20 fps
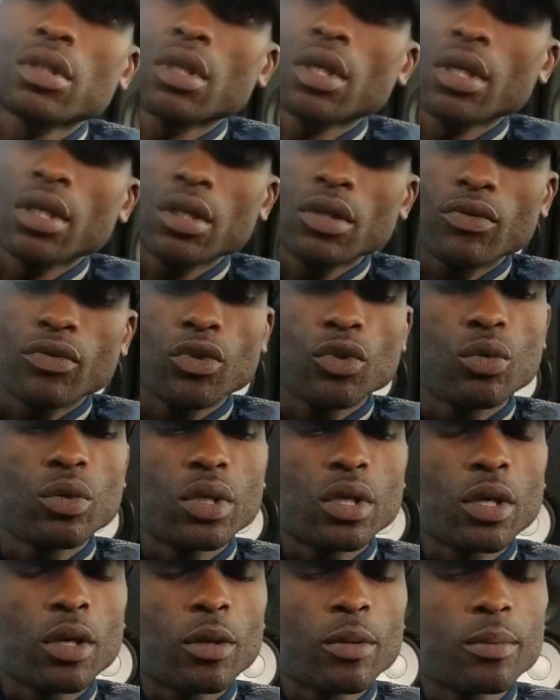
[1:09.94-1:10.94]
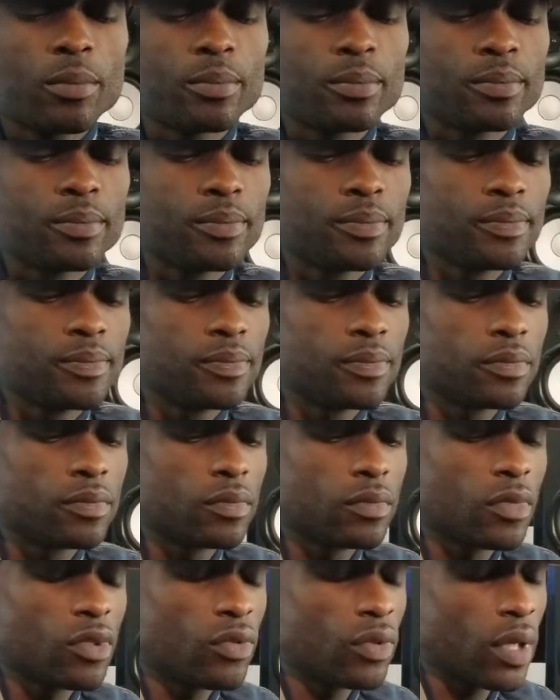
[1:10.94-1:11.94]
an interview with I
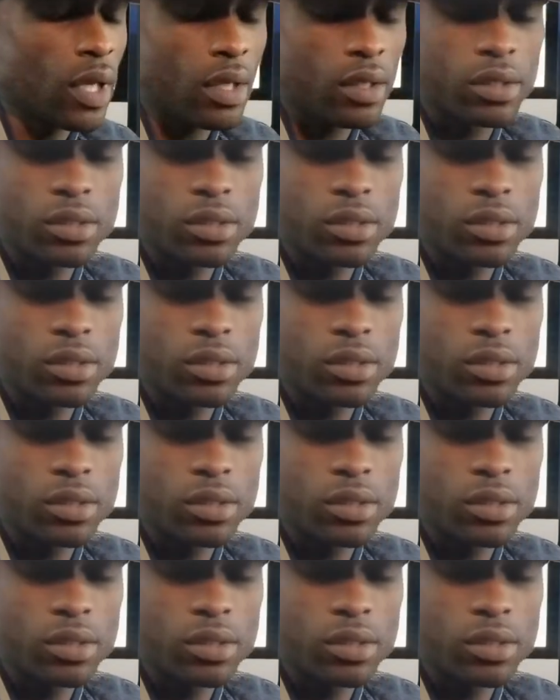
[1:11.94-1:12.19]
forgot his